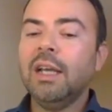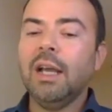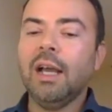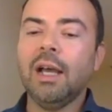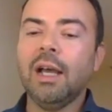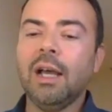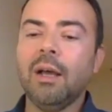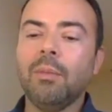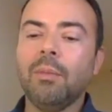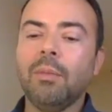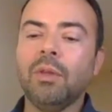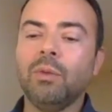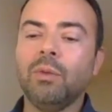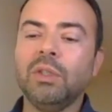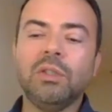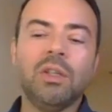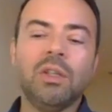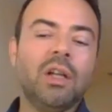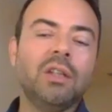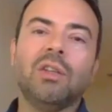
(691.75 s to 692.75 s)
The
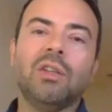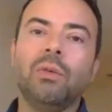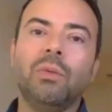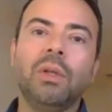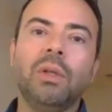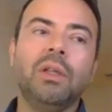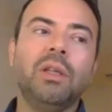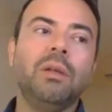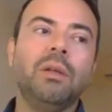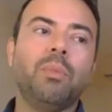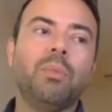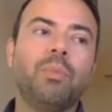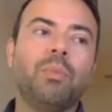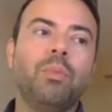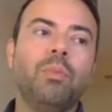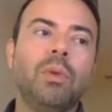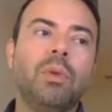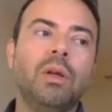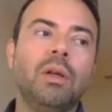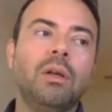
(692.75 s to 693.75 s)
results are really
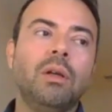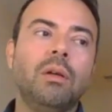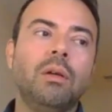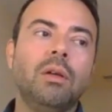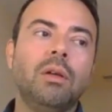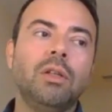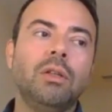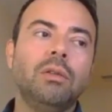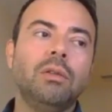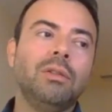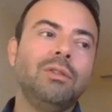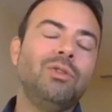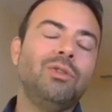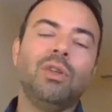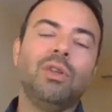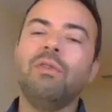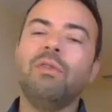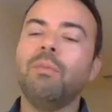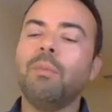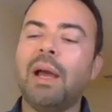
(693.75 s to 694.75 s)

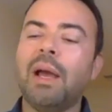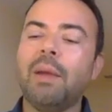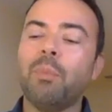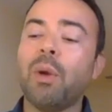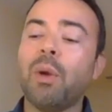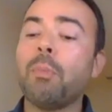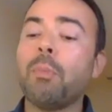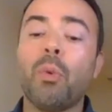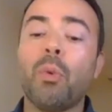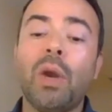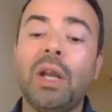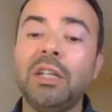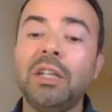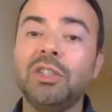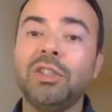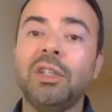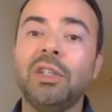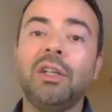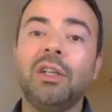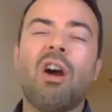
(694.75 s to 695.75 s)
driven by
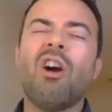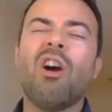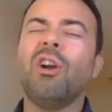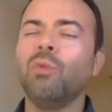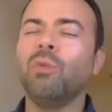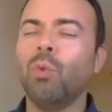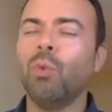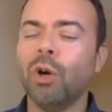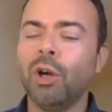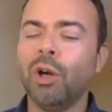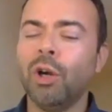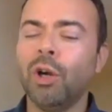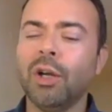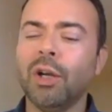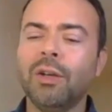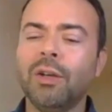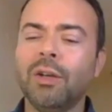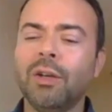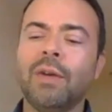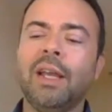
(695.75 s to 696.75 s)
preparation, hard work,